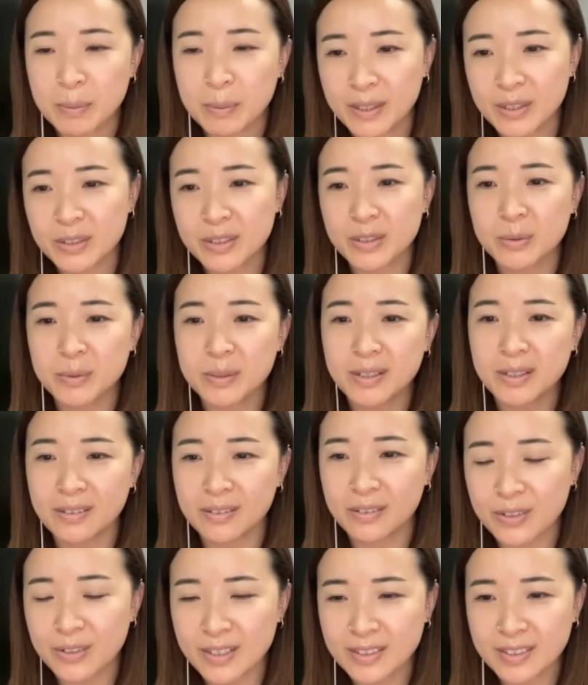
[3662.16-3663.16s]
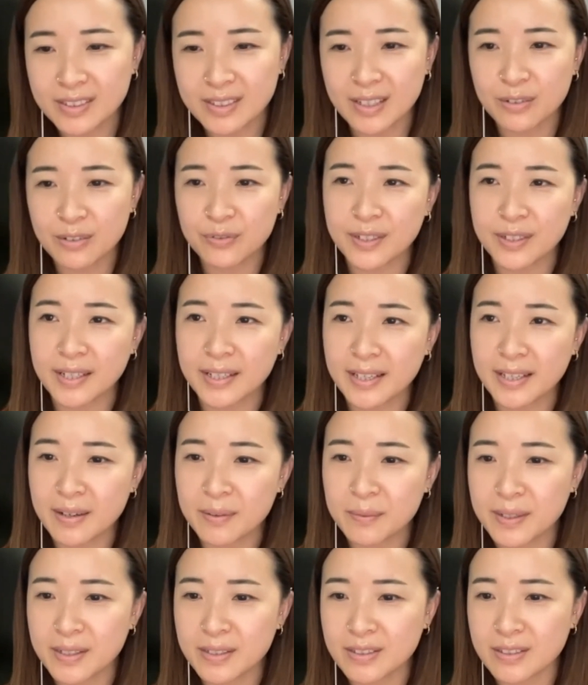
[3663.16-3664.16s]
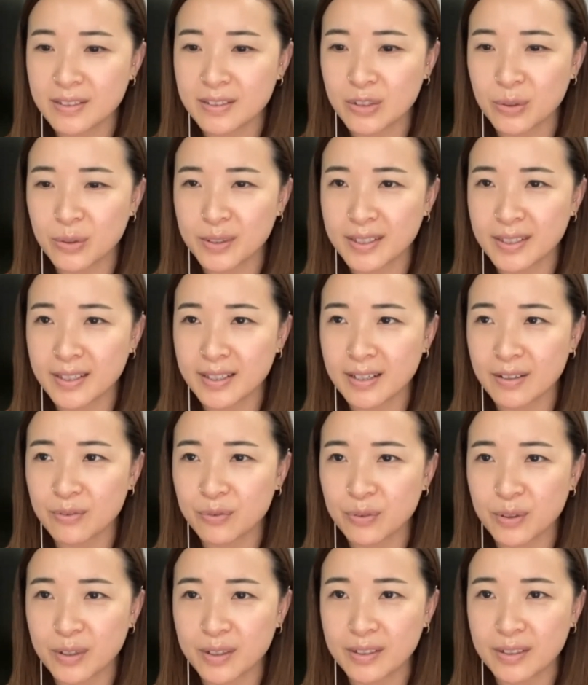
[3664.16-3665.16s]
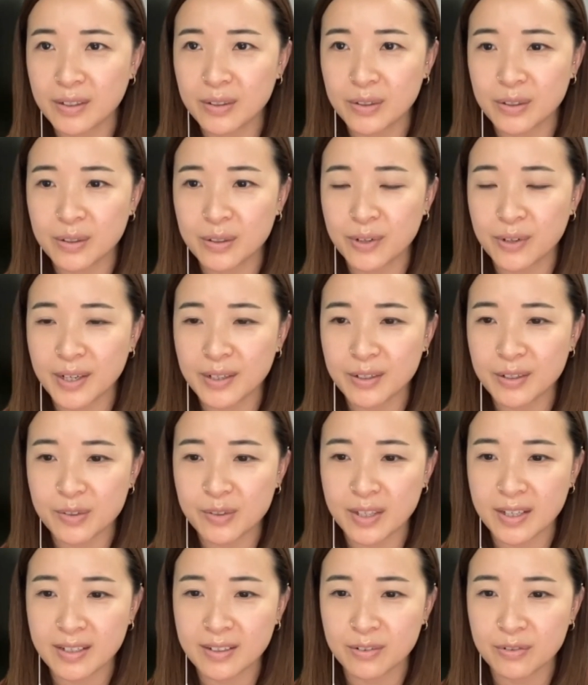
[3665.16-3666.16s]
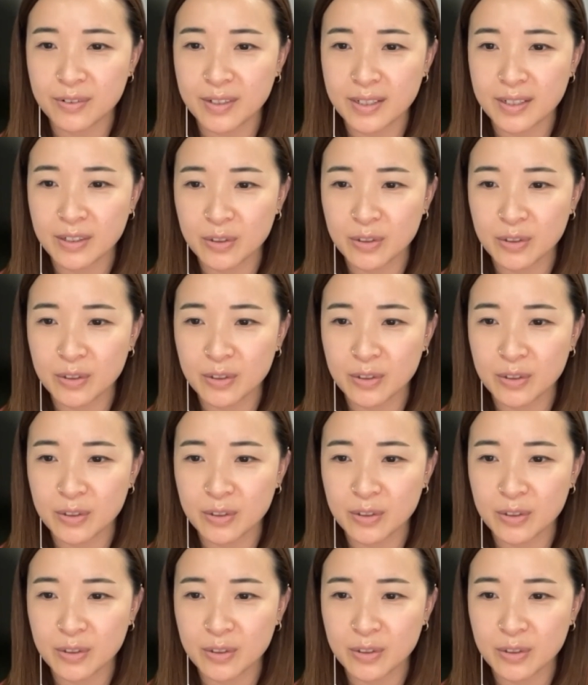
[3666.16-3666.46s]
pleasure as well. Great stuff. And I can't wait to join again for another WriterZen event,